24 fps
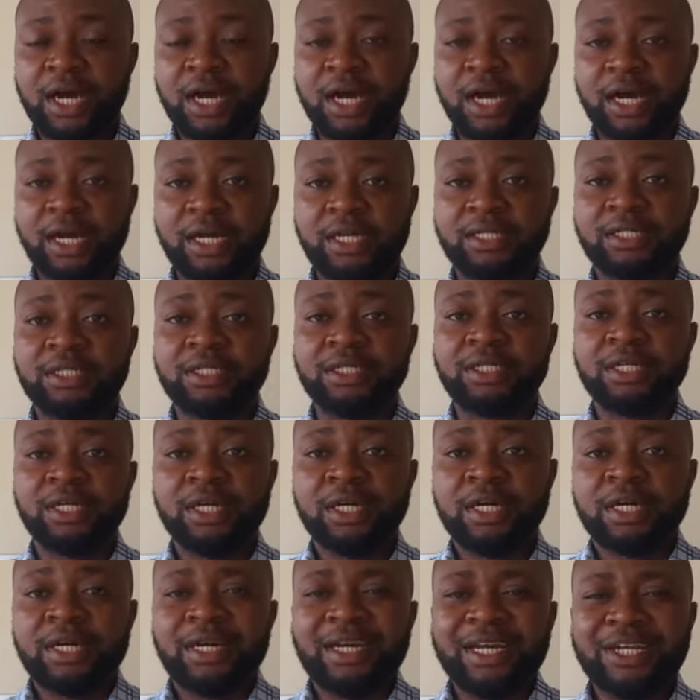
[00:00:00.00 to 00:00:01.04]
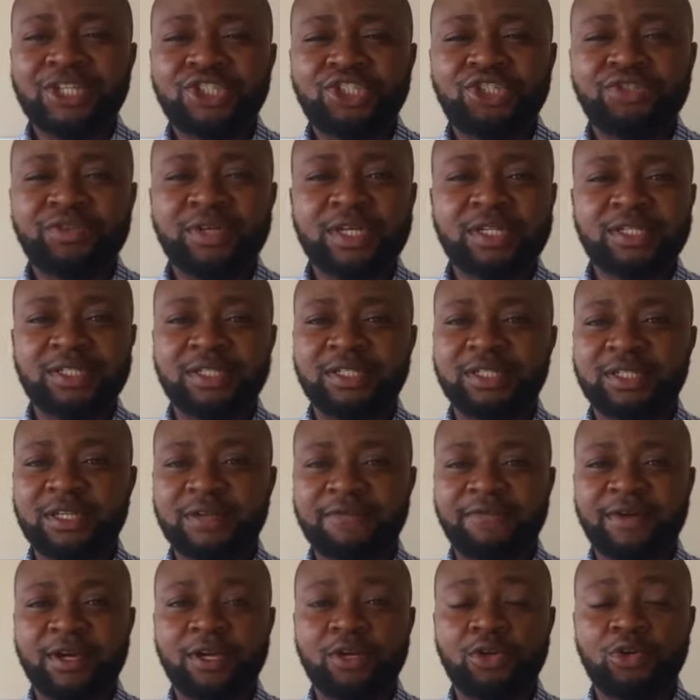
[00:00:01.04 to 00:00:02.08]
And Nigerians
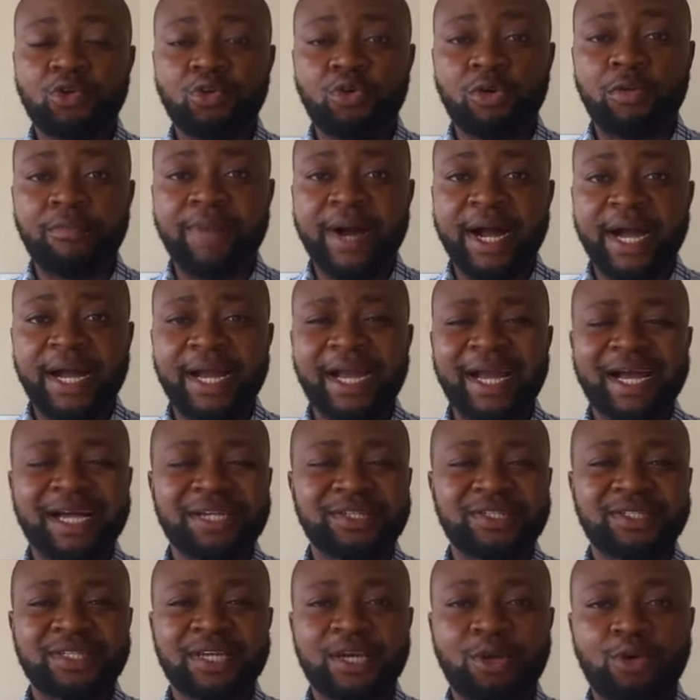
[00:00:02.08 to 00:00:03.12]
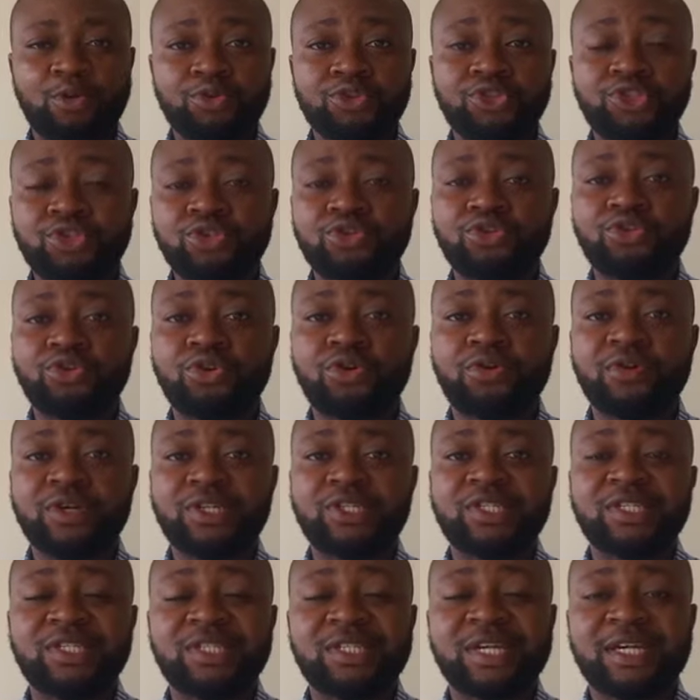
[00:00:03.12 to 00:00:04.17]
never look back as they continue to
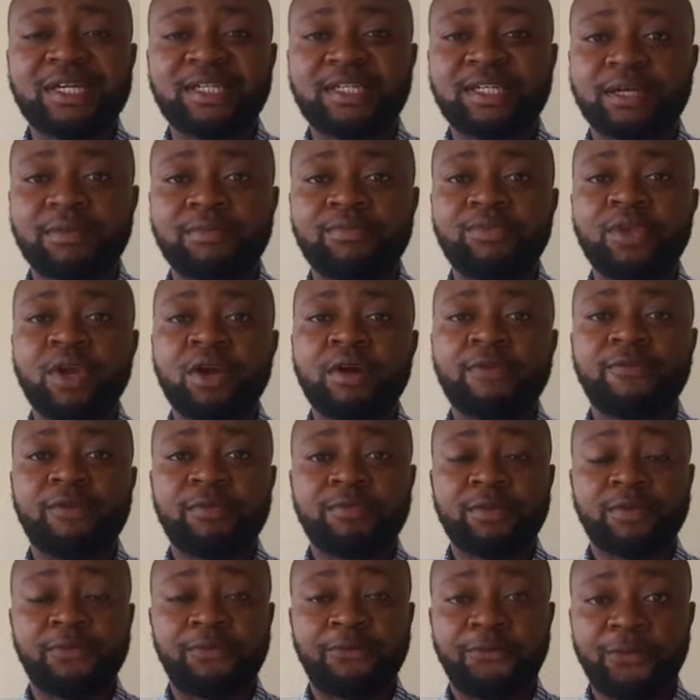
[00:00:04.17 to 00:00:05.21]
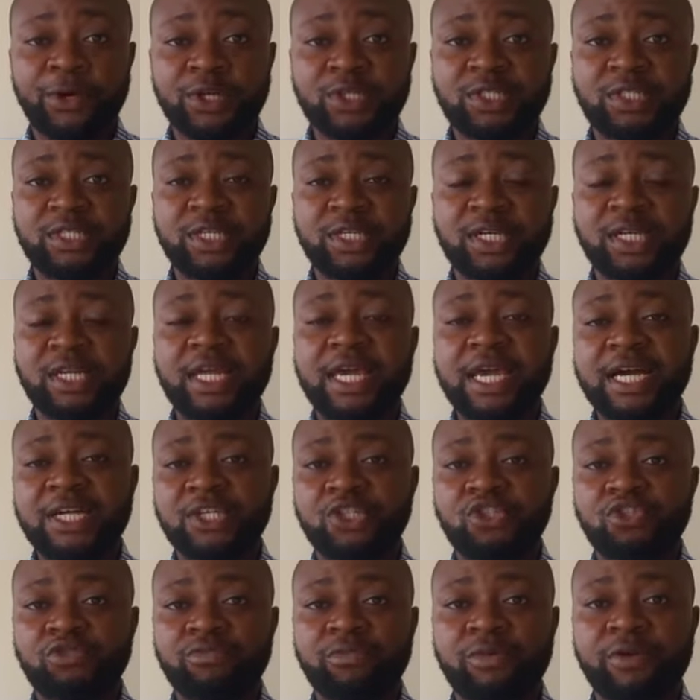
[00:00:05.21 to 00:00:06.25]
criticize him from the first day he
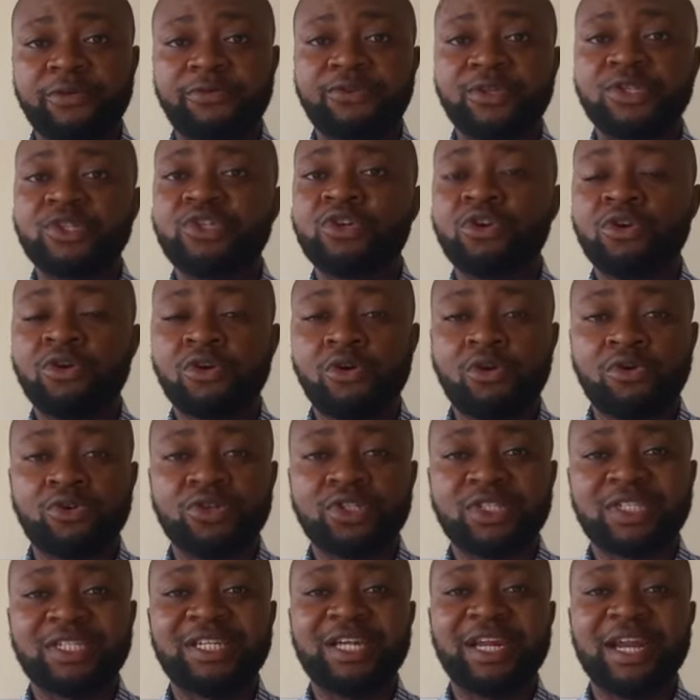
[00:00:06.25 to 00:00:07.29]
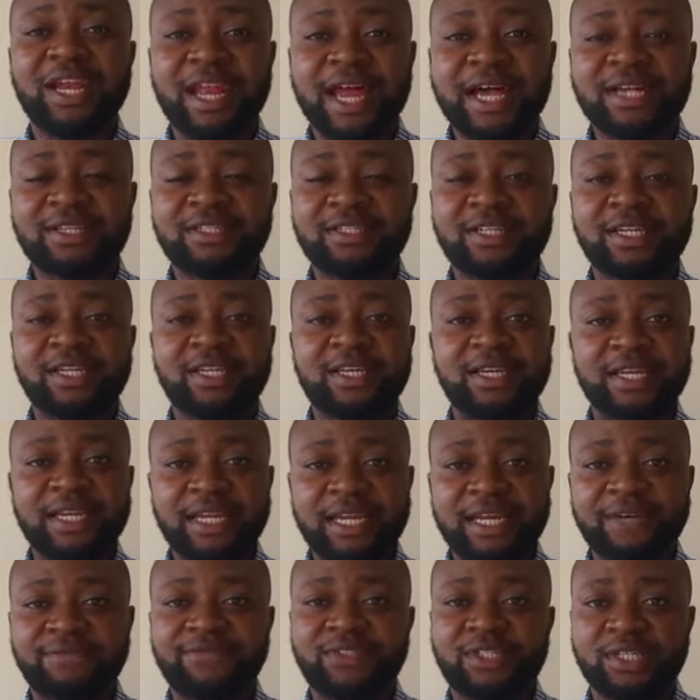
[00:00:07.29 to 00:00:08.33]
assumed office until the last day he
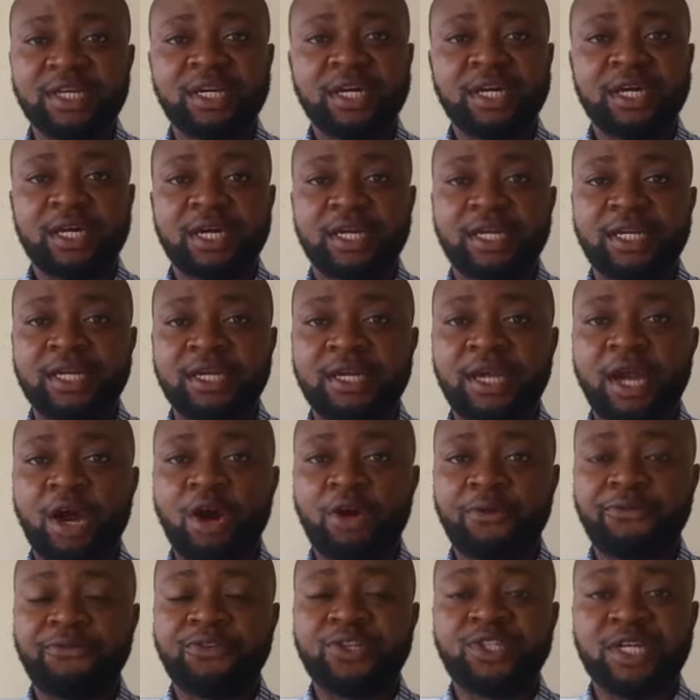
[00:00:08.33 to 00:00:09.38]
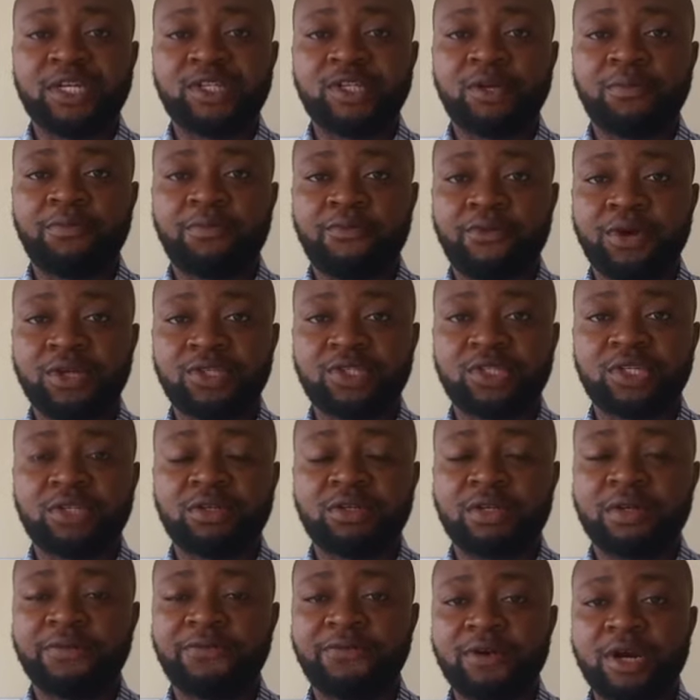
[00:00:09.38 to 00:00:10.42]
left the office as a president
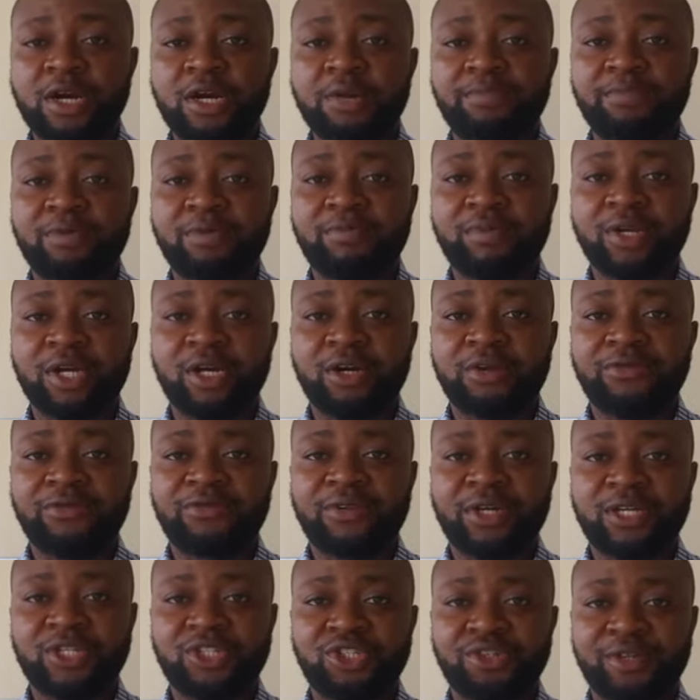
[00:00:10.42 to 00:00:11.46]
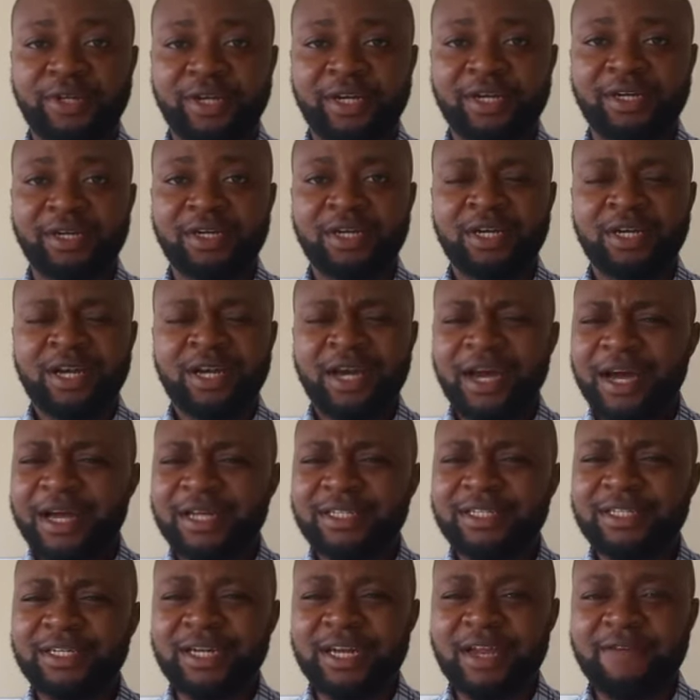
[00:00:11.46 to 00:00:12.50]
of the Federal Republic of Nigeria.
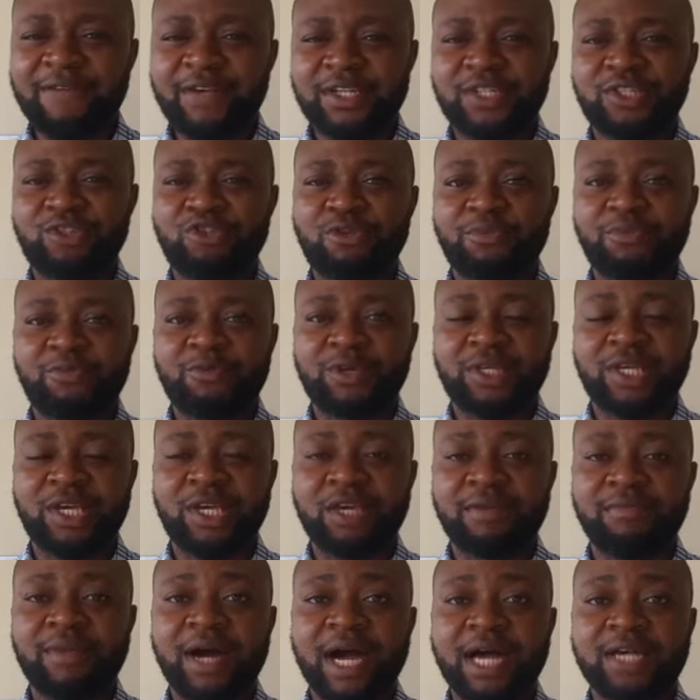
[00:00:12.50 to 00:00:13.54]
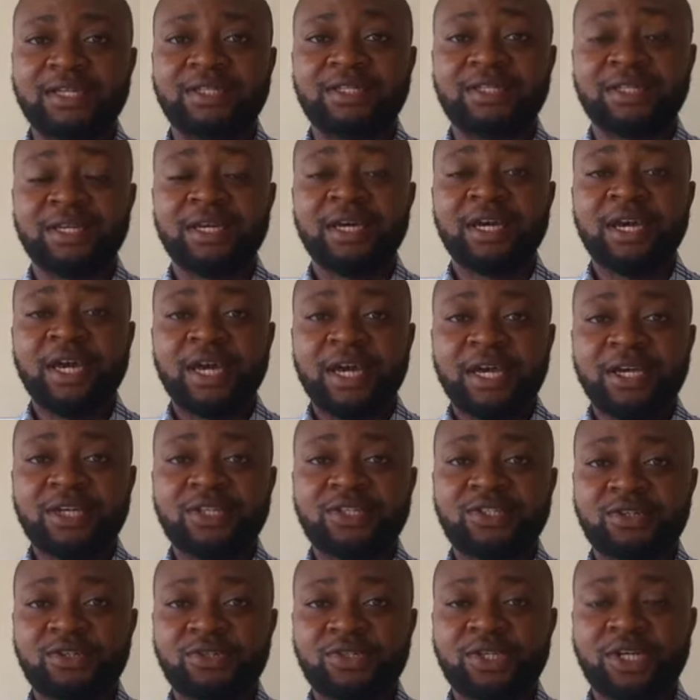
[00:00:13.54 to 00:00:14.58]
And it never stopped with him, as
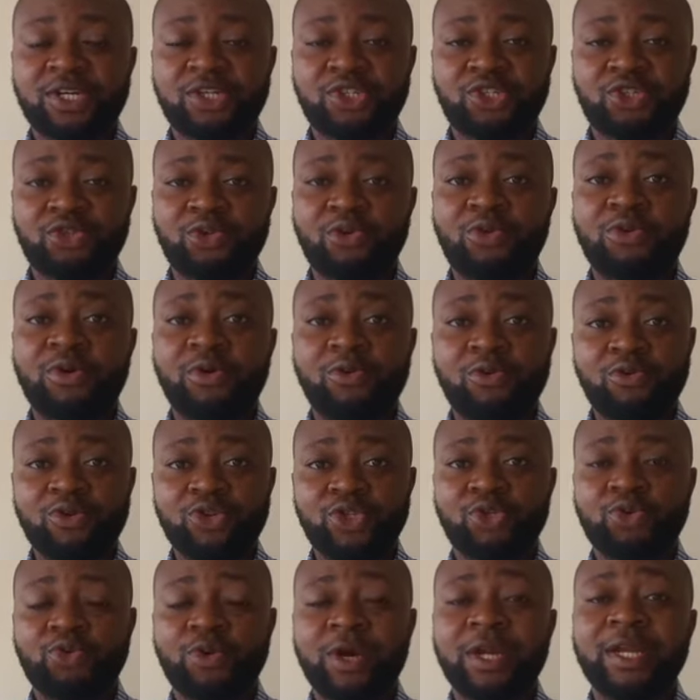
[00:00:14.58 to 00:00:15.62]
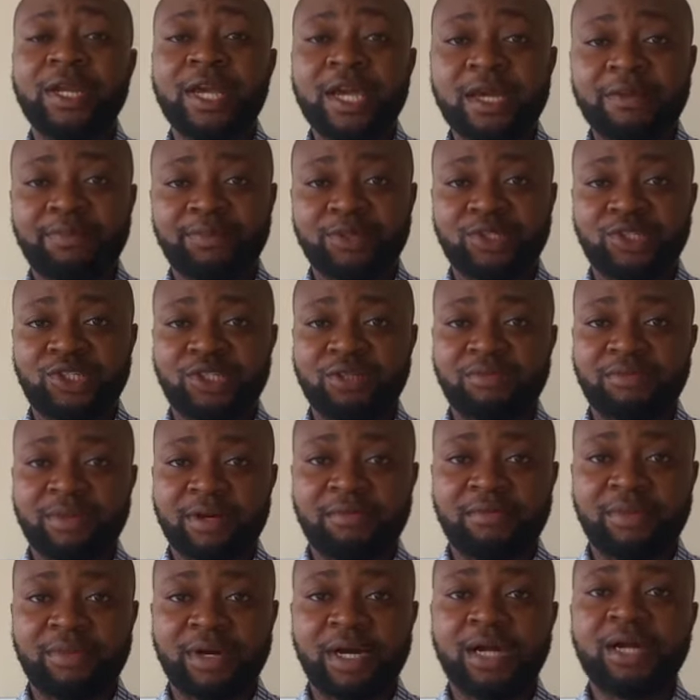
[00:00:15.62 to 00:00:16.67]
his successor, also an APC
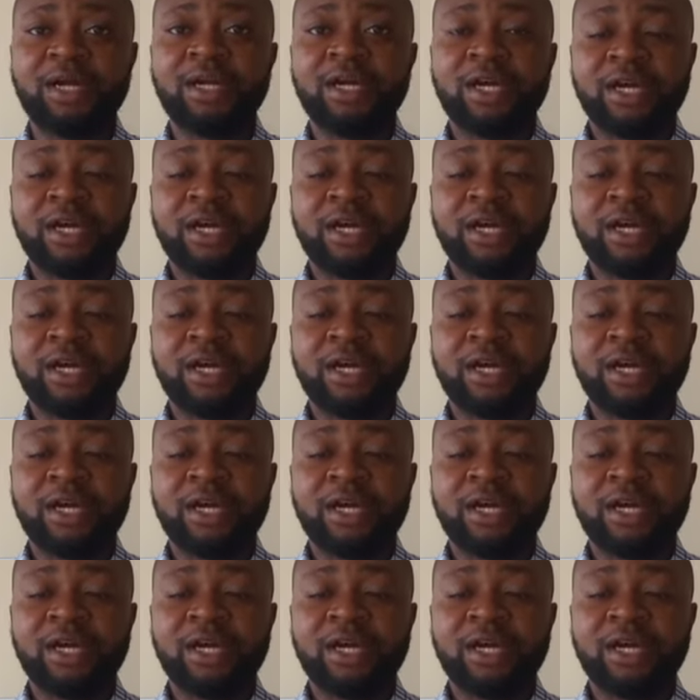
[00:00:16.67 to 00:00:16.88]
member,